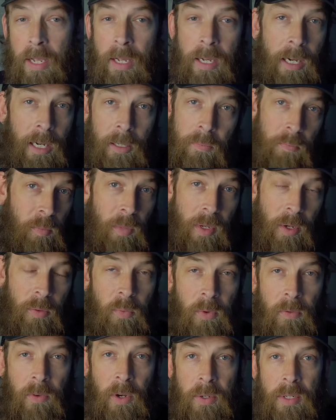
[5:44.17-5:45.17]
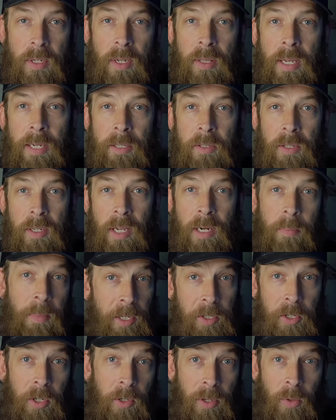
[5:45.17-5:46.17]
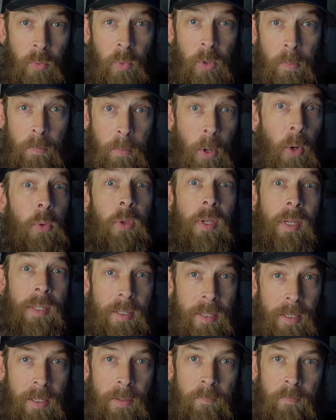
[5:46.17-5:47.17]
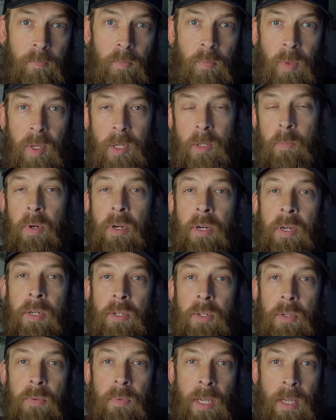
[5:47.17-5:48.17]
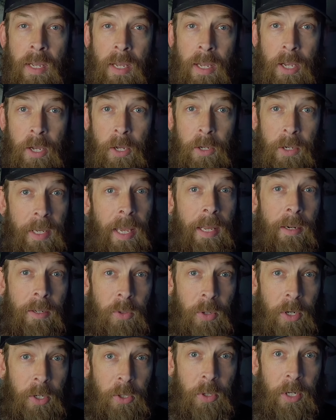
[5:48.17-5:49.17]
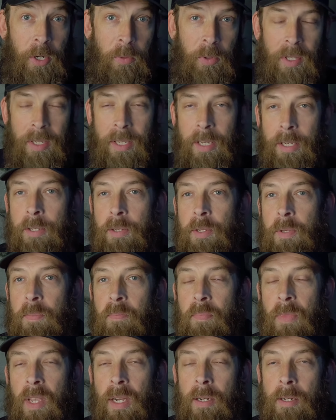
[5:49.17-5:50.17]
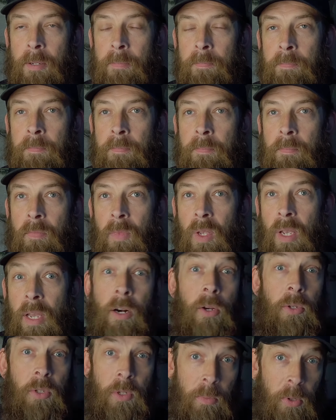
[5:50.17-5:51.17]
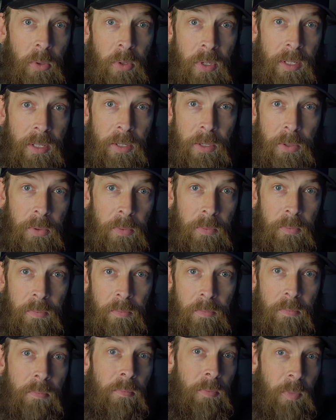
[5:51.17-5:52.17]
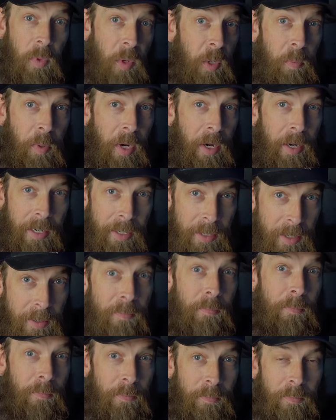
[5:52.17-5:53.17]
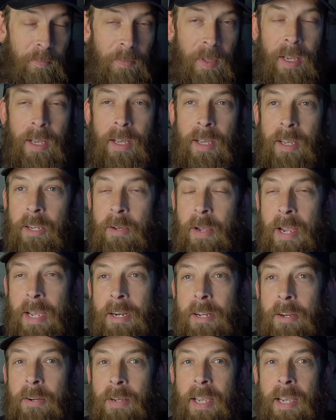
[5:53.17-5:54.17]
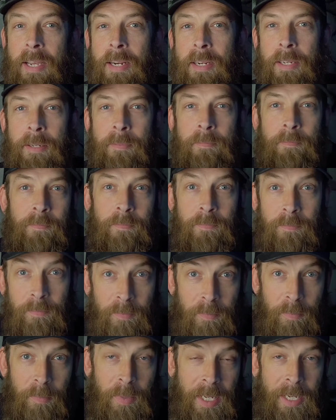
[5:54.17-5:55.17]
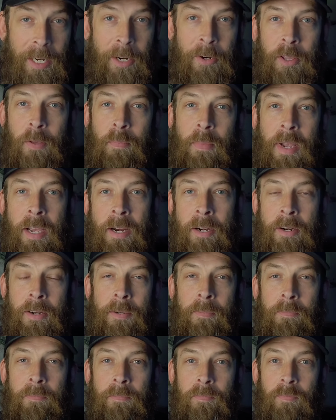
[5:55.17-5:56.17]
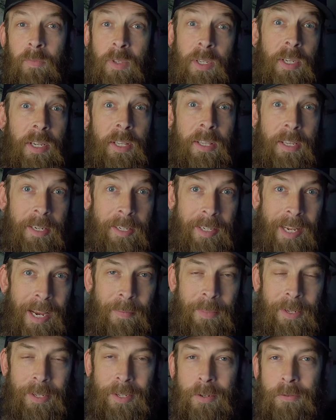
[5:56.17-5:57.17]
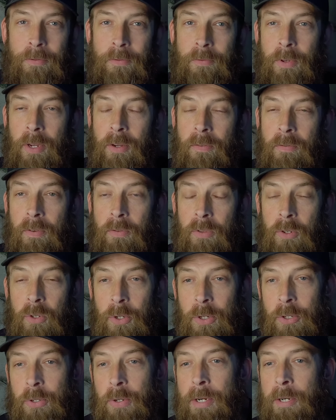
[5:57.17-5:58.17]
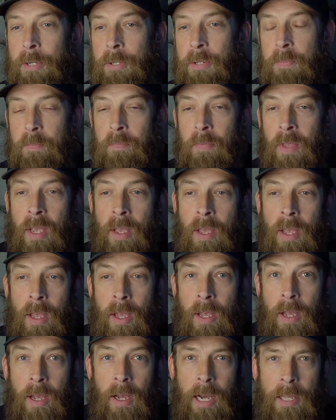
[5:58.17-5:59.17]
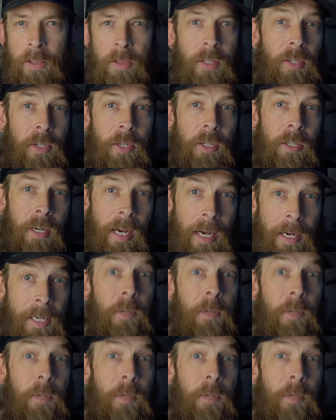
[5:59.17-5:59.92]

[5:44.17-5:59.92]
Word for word: uh, you know, we've always done that, just kind of make sure that we both get to experience trick or treating with the kids, um, and also both get to experience you know, handing out candy and being here at the manor and seeing the excitement of of, of the trick or treaters. Uh, this year, I